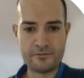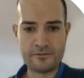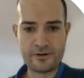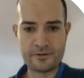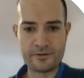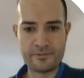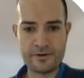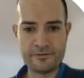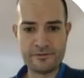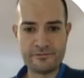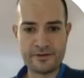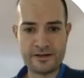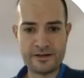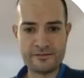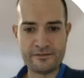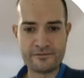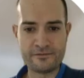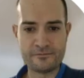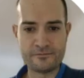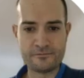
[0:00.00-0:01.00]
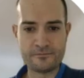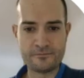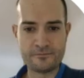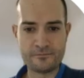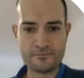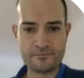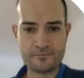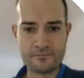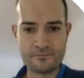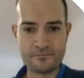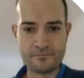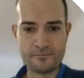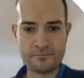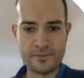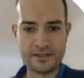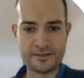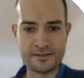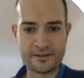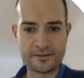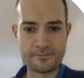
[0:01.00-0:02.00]
4.5
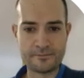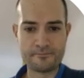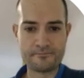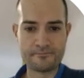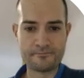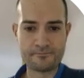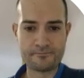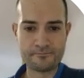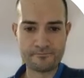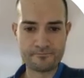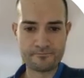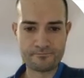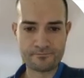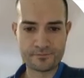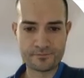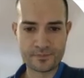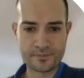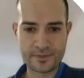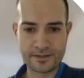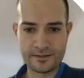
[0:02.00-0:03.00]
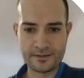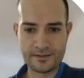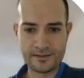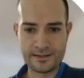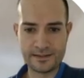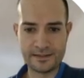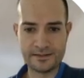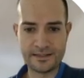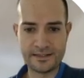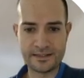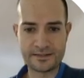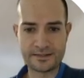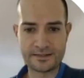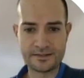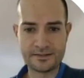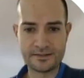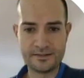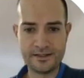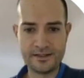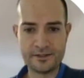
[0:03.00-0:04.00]
meters, and
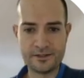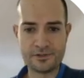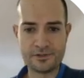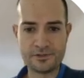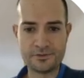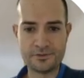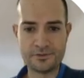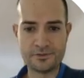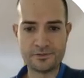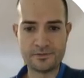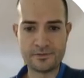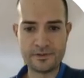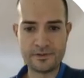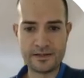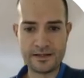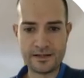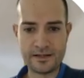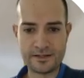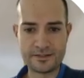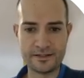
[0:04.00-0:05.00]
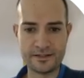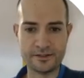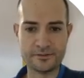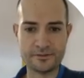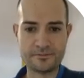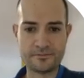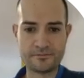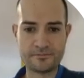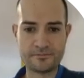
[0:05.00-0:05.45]
that's equal to 0.